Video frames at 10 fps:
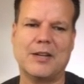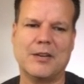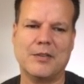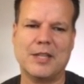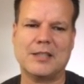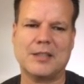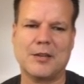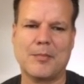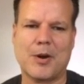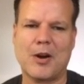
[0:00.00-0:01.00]
This little
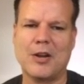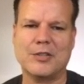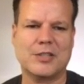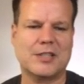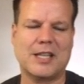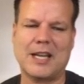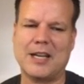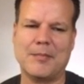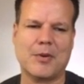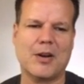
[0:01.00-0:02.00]
bar is just the
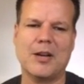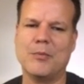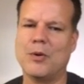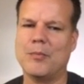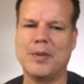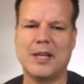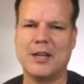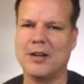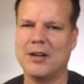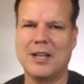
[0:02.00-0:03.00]
editing bar. It won't be
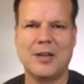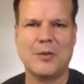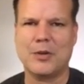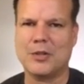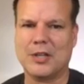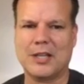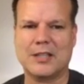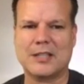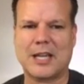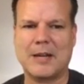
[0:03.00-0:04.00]
here when you're looking at the site.